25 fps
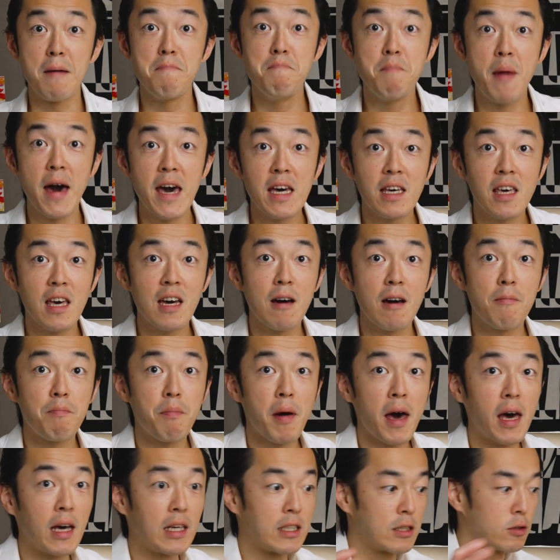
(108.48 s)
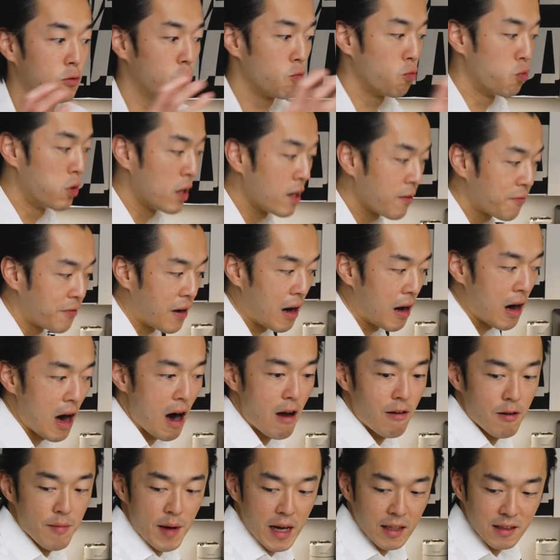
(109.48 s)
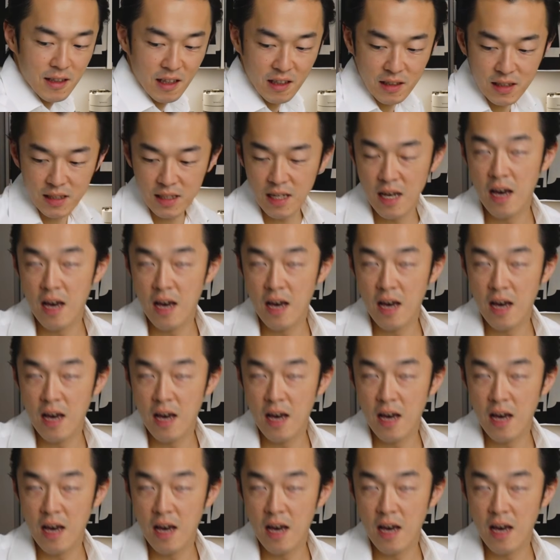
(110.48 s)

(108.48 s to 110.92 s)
making a paste with our aromatics,